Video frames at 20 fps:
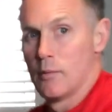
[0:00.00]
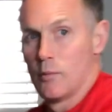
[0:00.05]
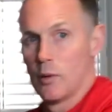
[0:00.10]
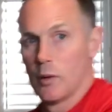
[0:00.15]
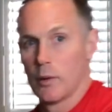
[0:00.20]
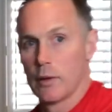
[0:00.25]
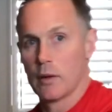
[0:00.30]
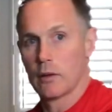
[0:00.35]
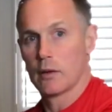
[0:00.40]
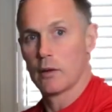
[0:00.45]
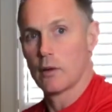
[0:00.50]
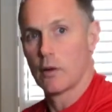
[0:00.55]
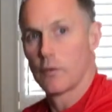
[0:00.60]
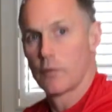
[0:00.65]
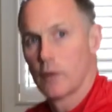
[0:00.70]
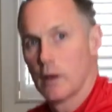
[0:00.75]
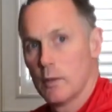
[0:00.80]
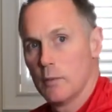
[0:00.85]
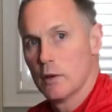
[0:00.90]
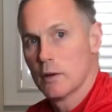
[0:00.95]
But without the door
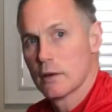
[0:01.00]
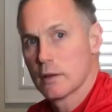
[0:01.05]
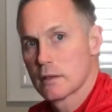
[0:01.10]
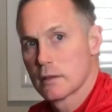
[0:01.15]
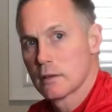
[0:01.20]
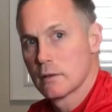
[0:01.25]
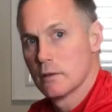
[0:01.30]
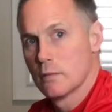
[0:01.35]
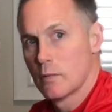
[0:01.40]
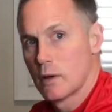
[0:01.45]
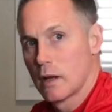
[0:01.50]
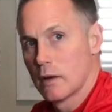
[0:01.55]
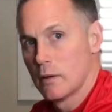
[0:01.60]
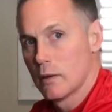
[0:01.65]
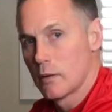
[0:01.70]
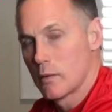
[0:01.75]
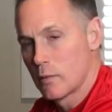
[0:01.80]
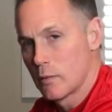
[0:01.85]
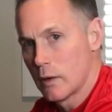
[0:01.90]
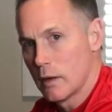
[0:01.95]
frame, you just want to do
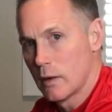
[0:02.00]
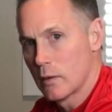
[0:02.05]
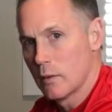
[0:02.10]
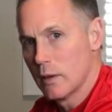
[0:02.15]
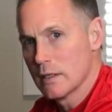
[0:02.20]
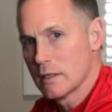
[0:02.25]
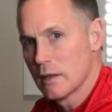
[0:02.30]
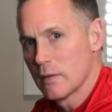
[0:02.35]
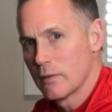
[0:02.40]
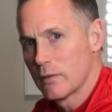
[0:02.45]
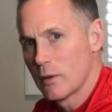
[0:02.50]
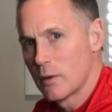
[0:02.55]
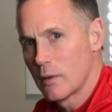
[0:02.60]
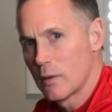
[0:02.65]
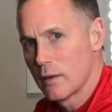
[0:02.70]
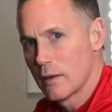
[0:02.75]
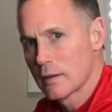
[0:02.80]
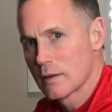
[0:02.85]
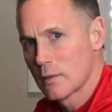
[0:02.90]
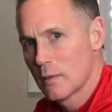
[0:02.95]
the one where you're reaching
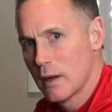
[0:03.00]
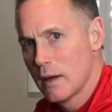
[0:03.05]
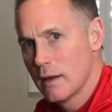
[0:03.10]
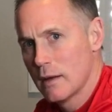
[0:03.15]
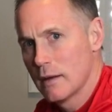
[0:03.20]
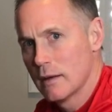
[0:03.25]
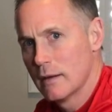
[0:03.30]
forward this way.